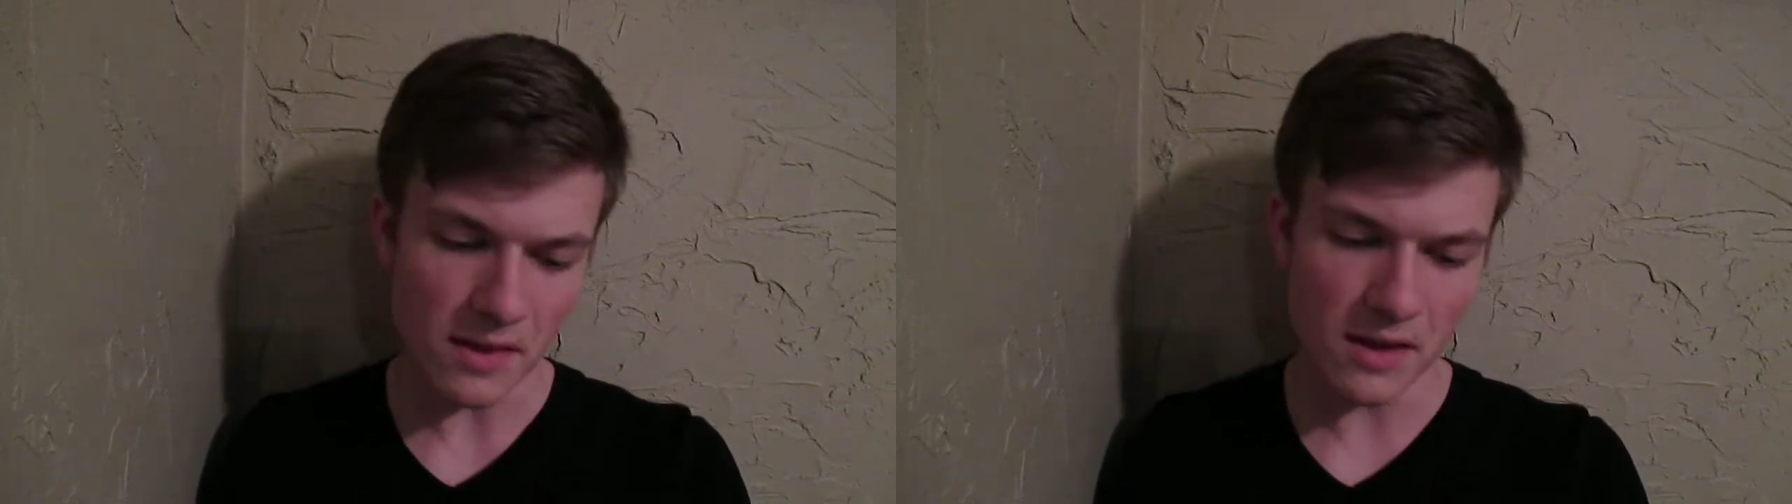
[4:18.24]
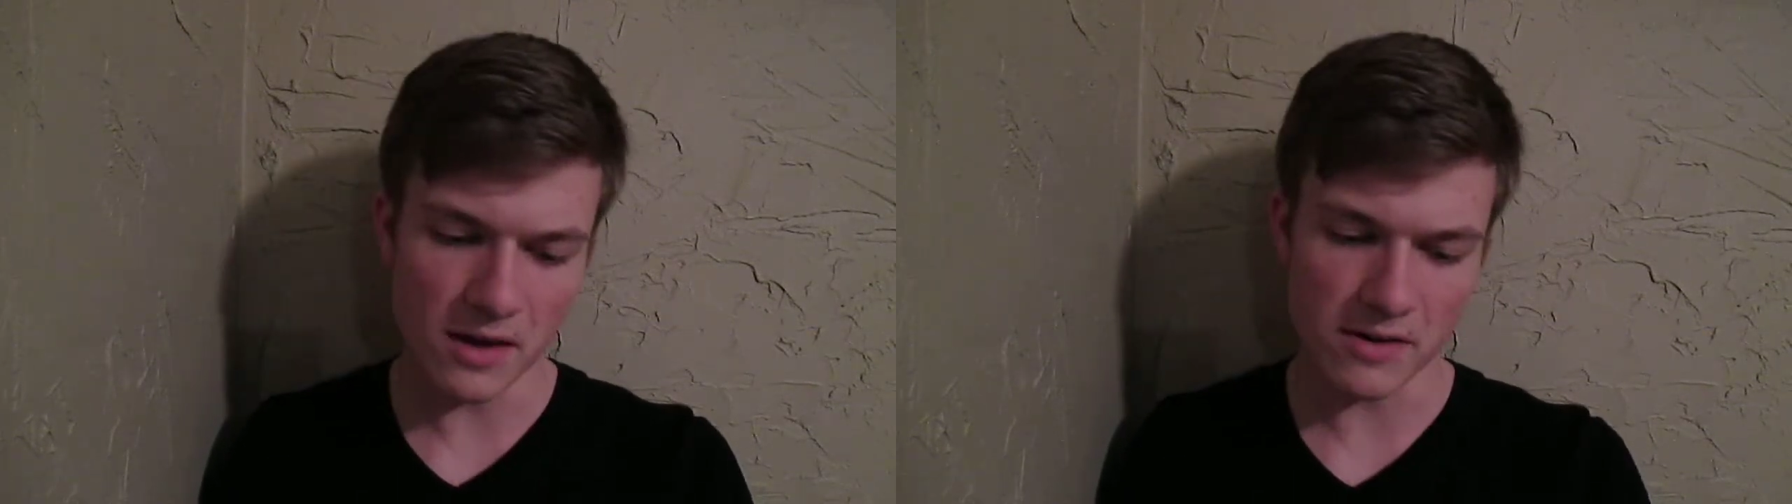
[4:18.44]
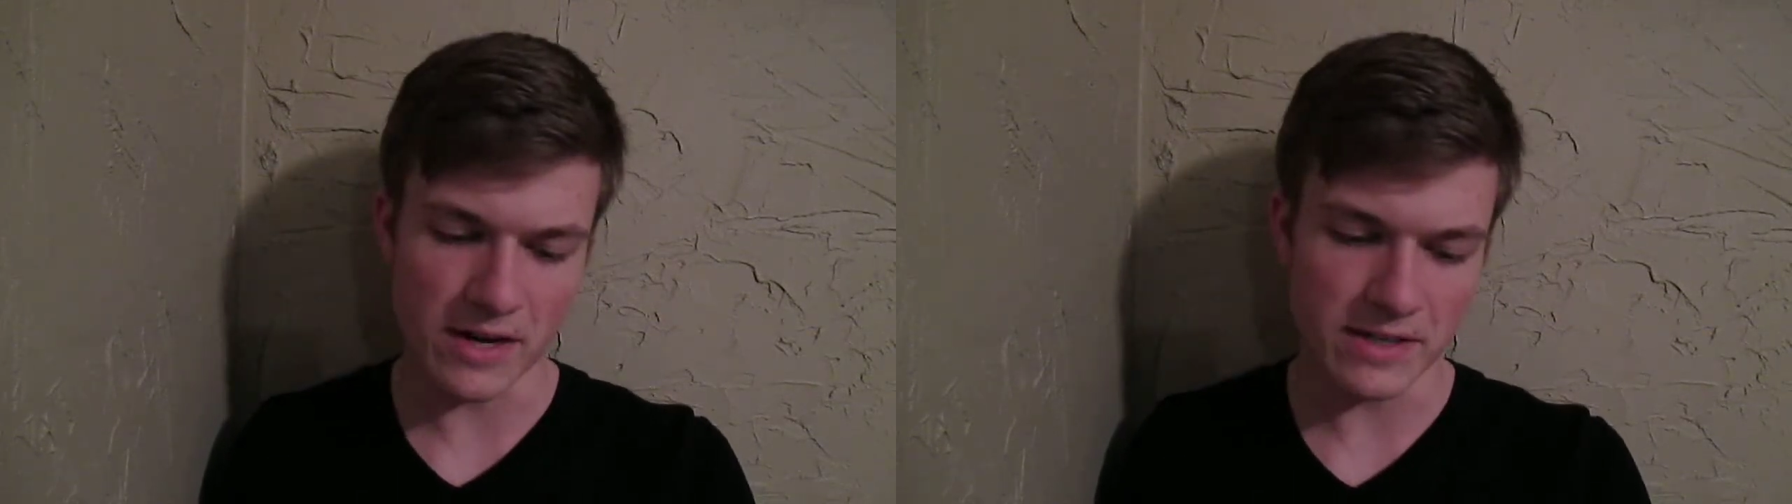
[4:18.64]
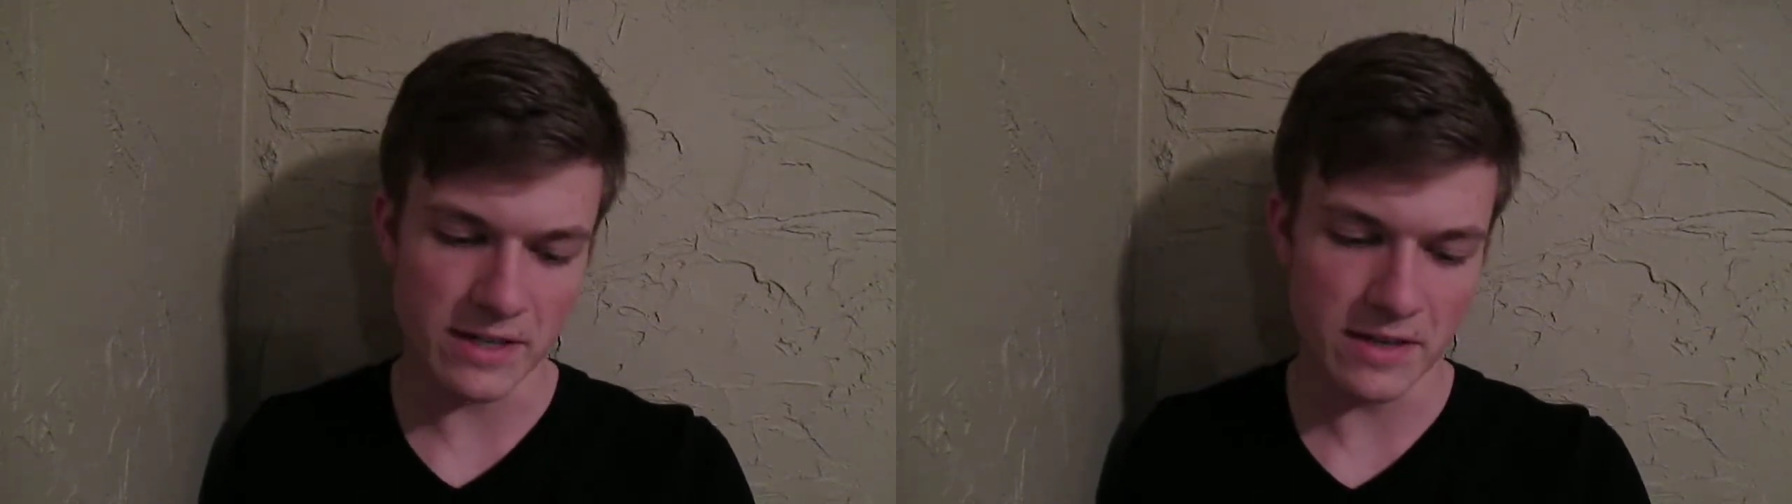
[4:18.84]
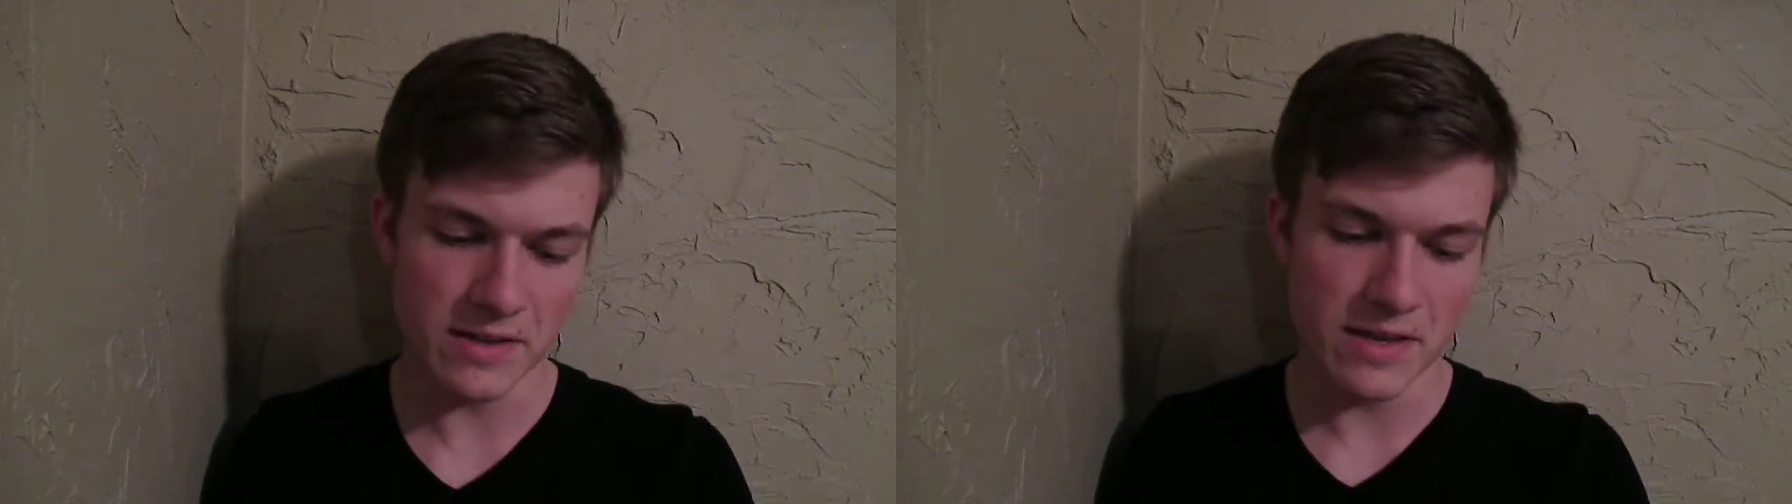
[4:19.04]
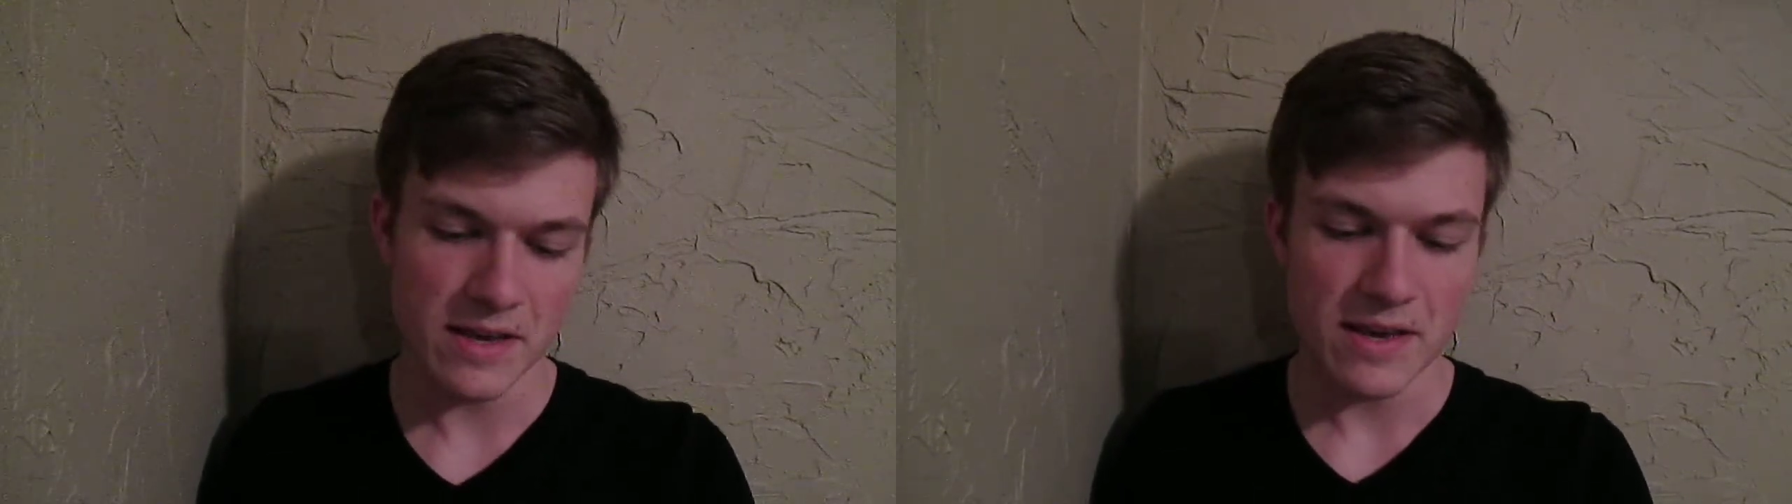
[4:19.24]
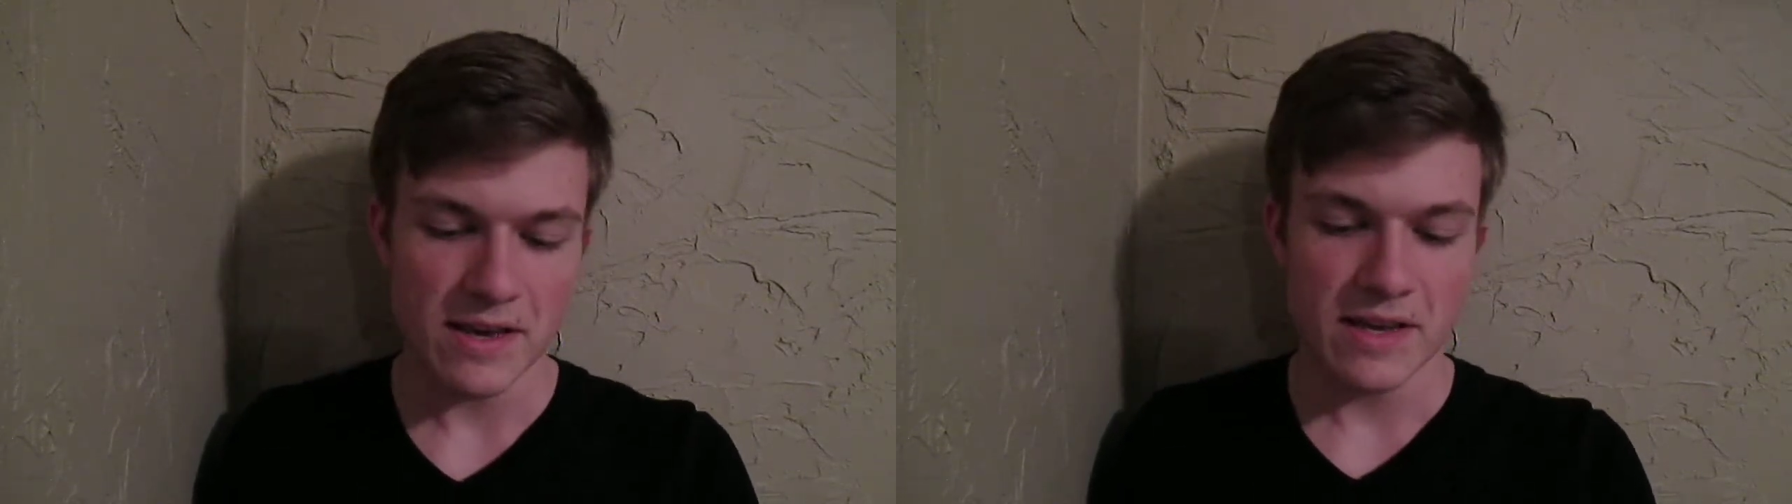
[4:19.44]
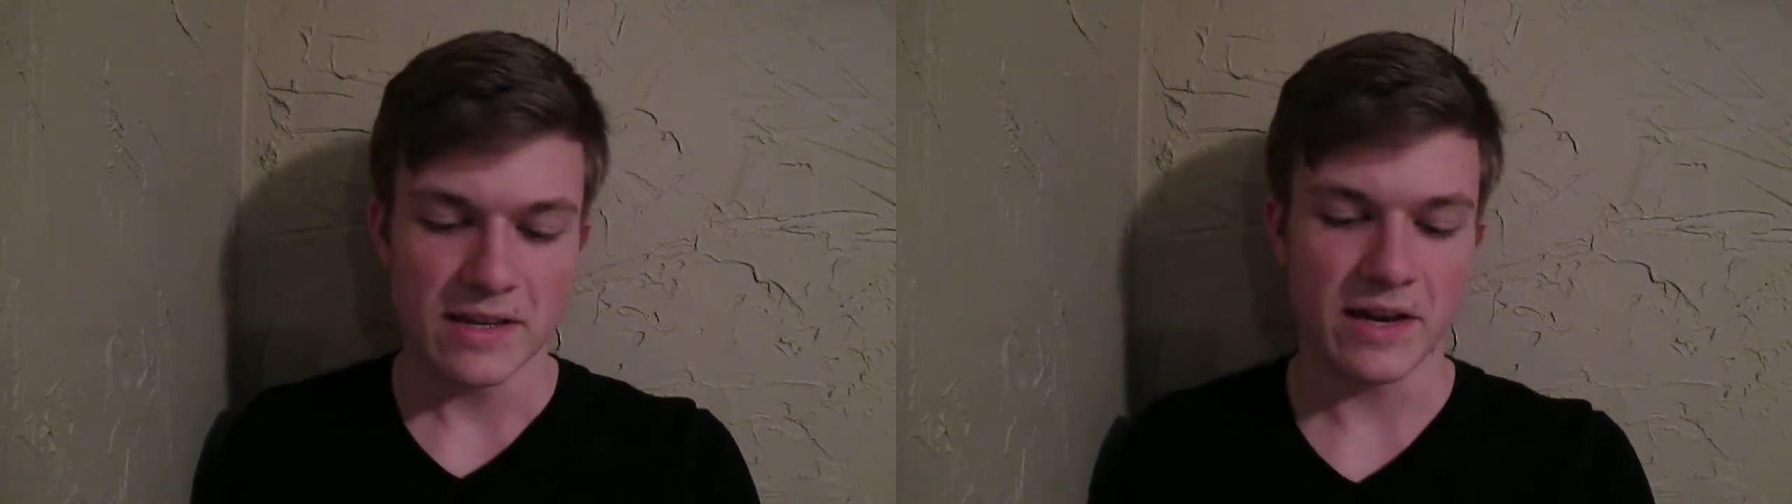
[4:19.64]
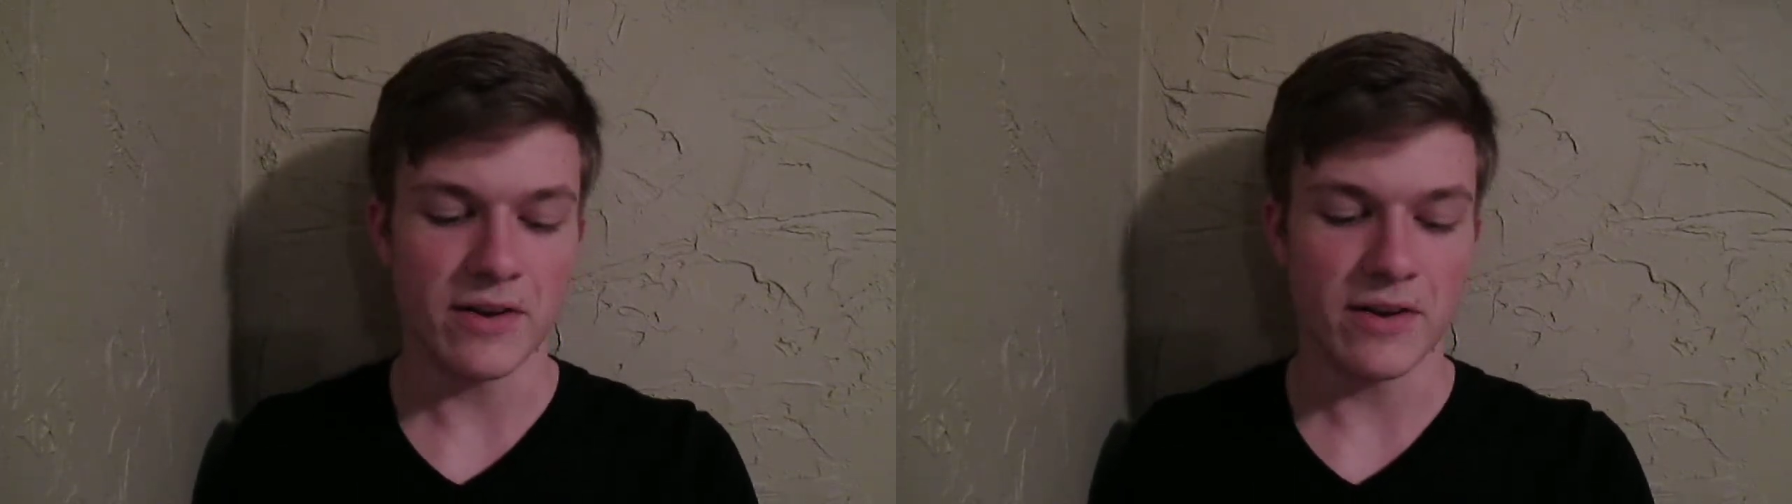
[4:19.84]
Alright. Now,